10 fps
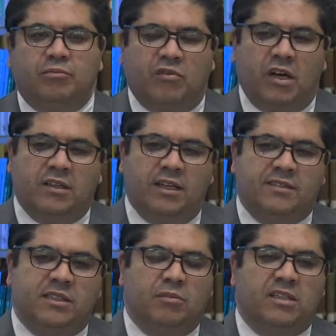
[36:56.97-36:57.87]
provide a
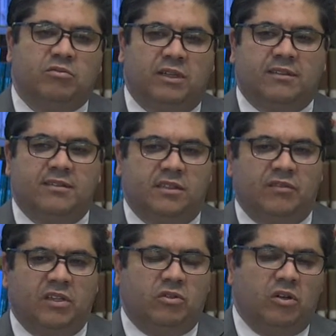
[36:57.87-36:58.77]
seamless wetlands
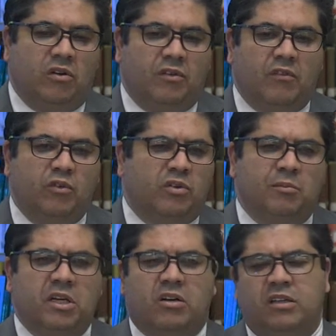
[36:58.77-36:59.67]
inventory of North
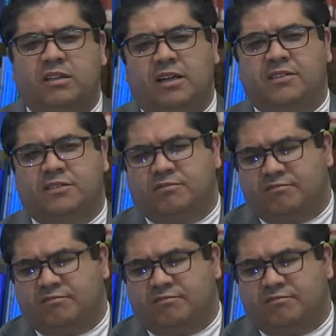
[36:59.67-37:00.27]
America in the next